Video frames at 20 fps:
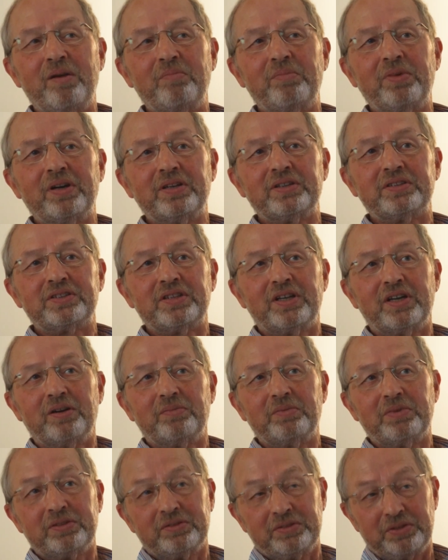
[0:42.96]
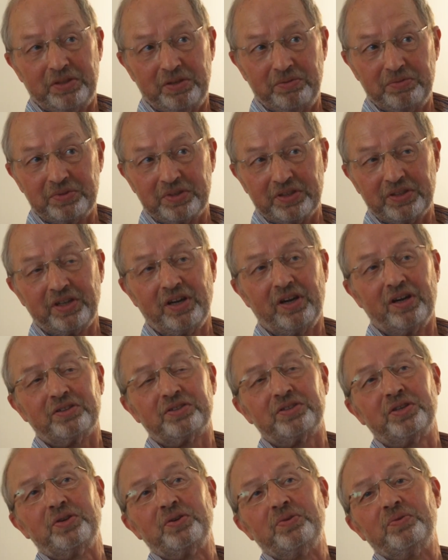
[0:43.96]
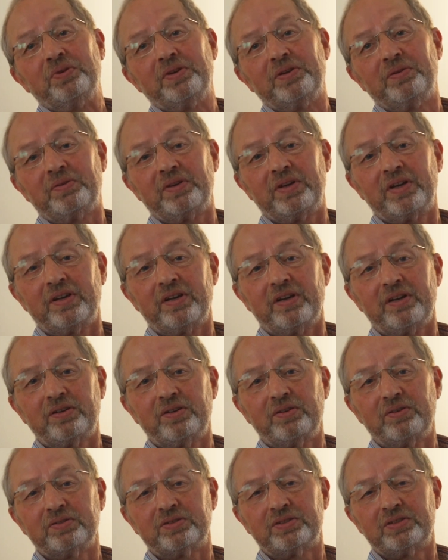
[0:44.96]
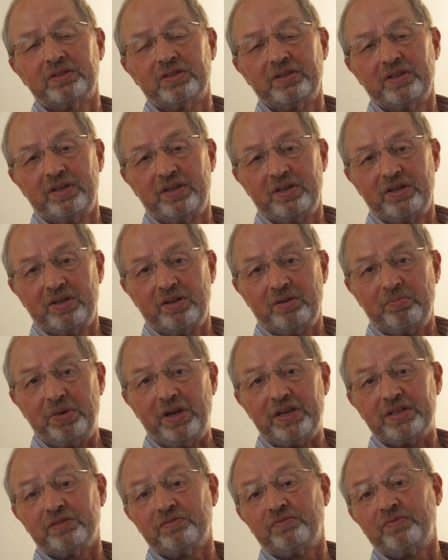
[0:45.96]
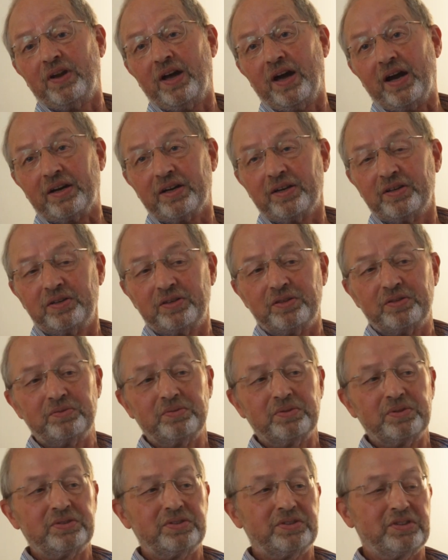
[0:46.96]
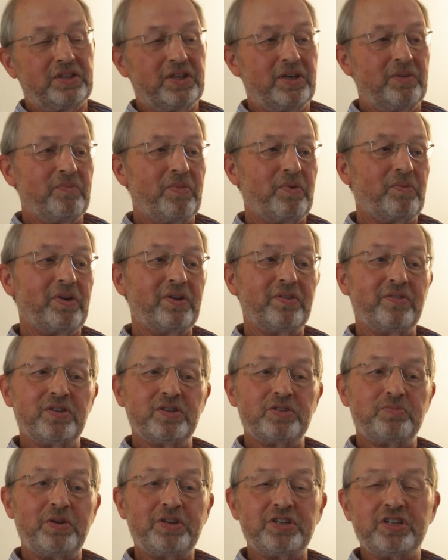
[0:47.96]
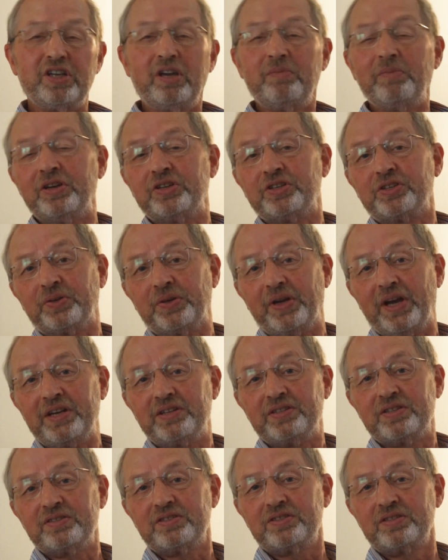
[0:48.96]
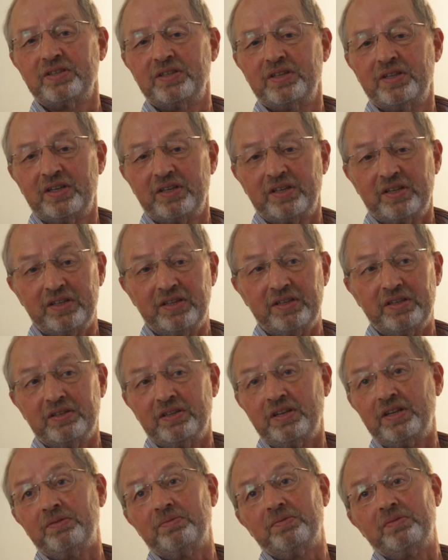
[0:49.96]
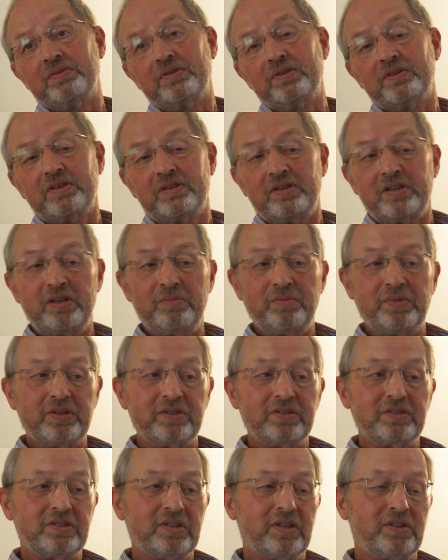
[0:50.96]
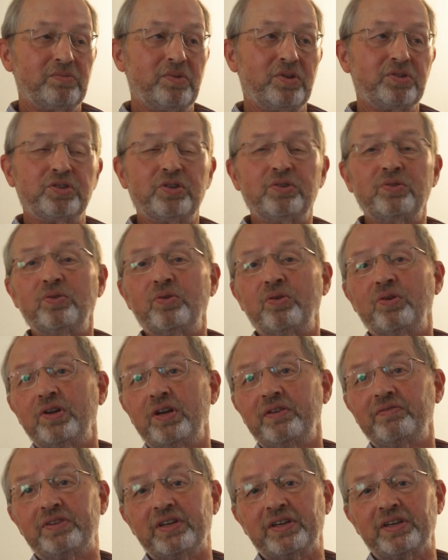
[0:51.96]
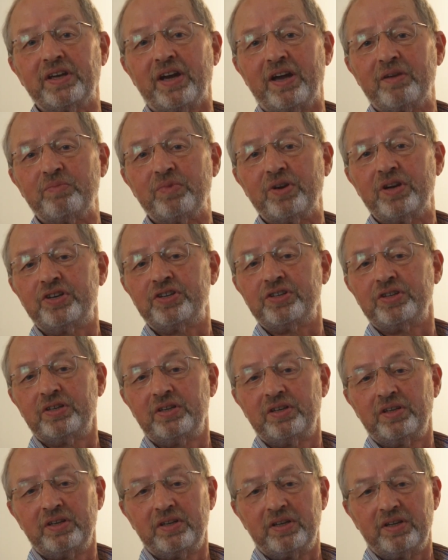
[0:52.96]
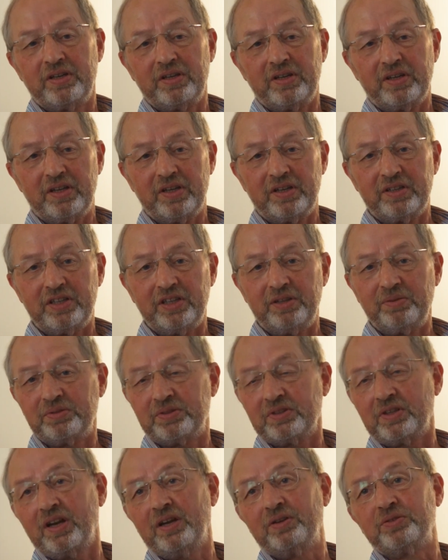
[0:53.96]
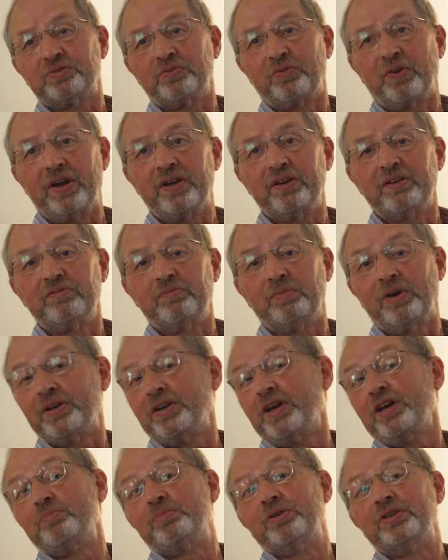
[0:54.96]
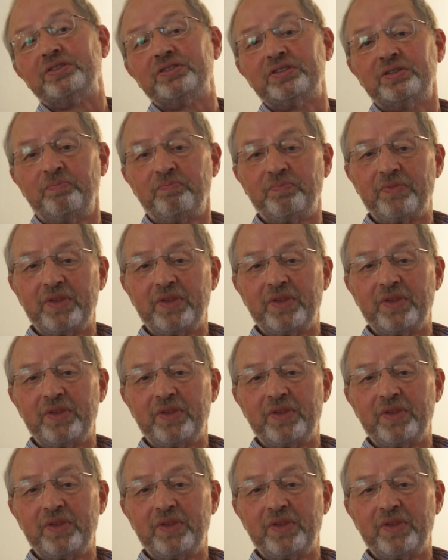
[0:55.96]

But it was a cartoon, and I got Peter Fluck, who was one of the Spitting Image creators. Him and Roger Law lived in Cambridge, and he was a close friend of my neighbour's.